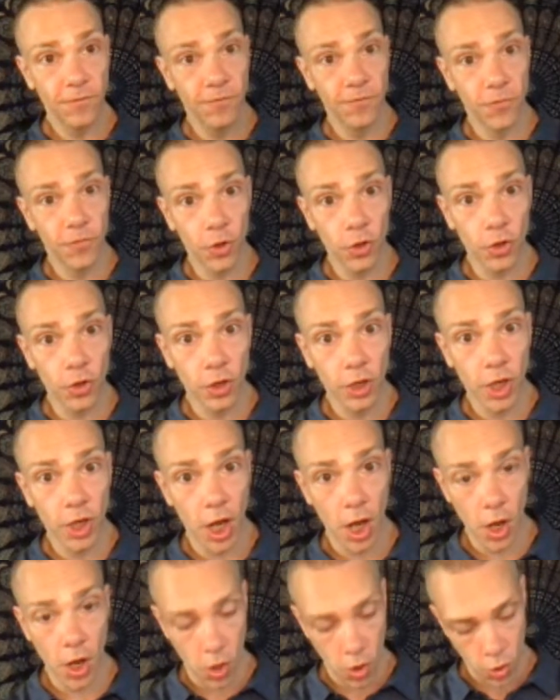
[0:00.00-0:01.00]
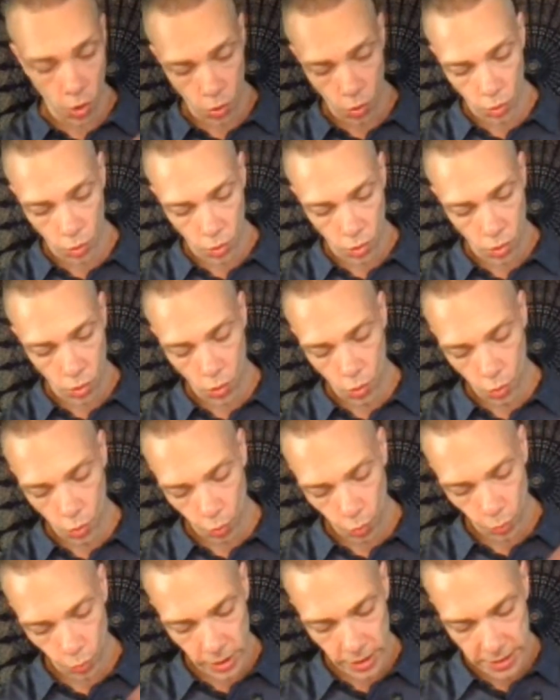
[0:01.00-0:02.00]
Virgo,
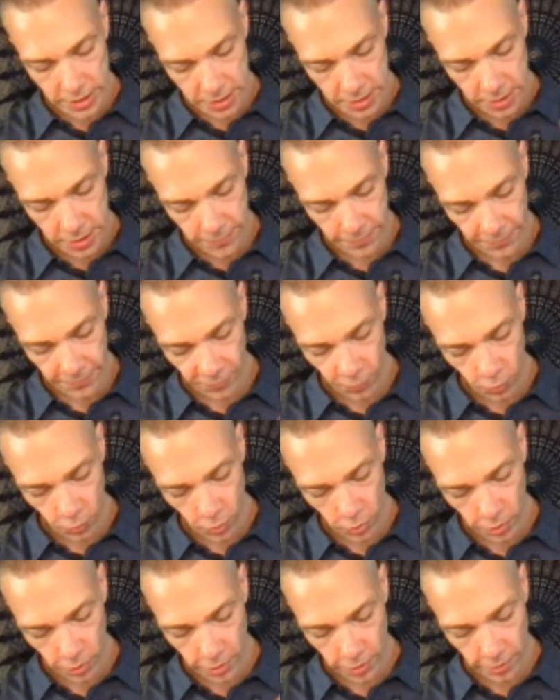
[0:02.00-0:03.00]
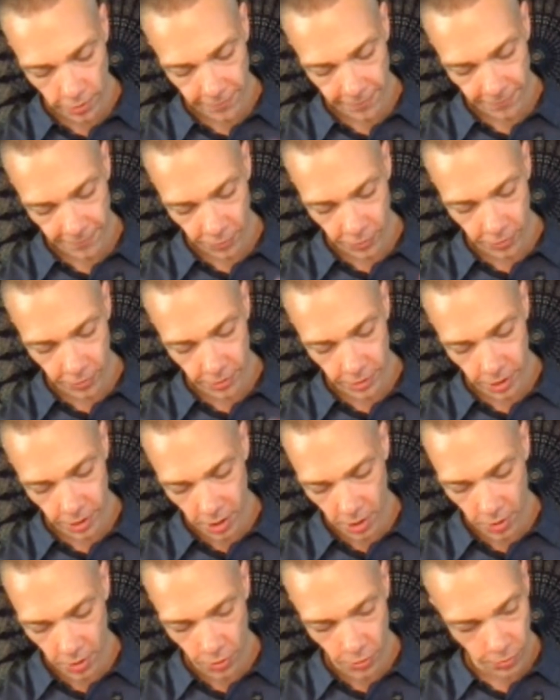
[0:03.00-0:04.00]
wisdom for
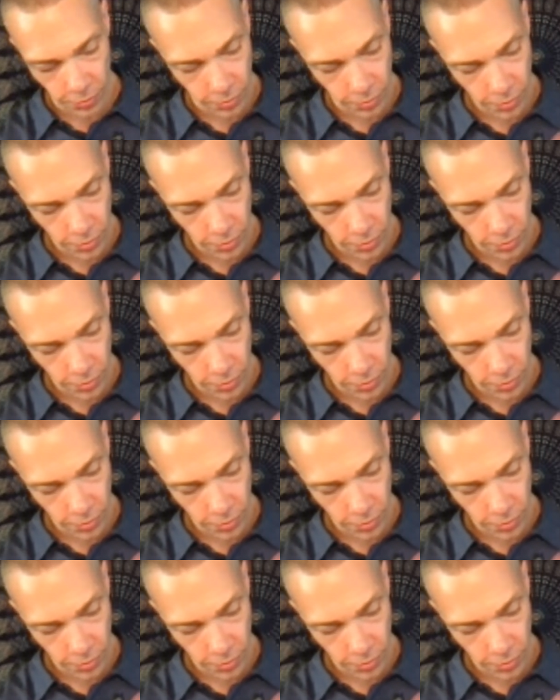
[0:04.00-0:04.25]
Virgo,